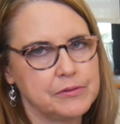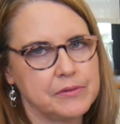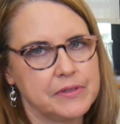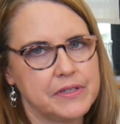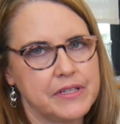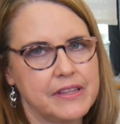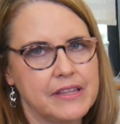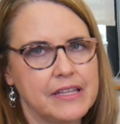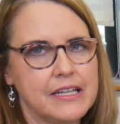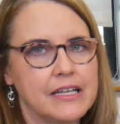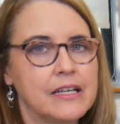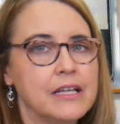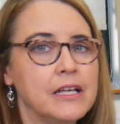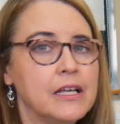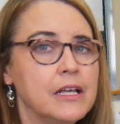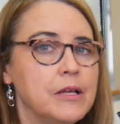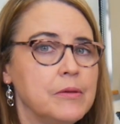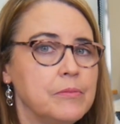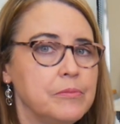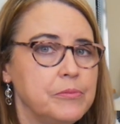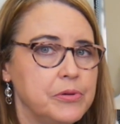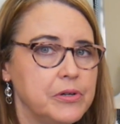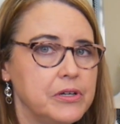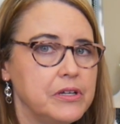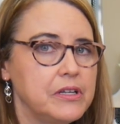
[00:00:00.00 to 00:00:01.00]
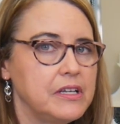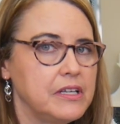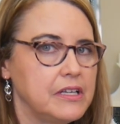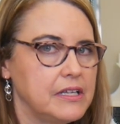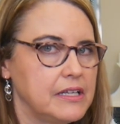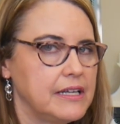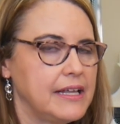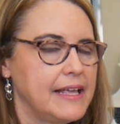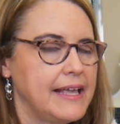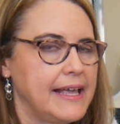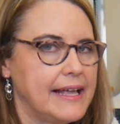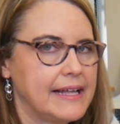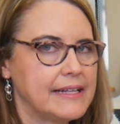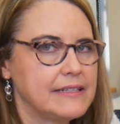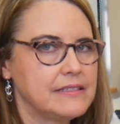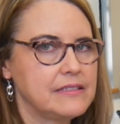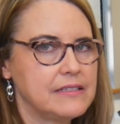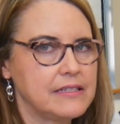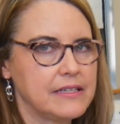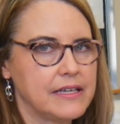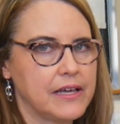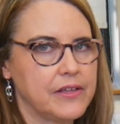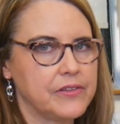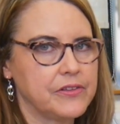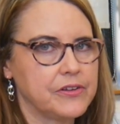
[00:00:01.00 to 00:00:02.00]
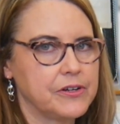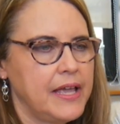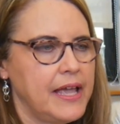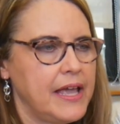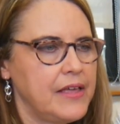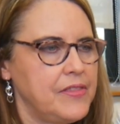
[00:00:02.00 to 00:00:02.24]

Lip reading: with it, put it hands together.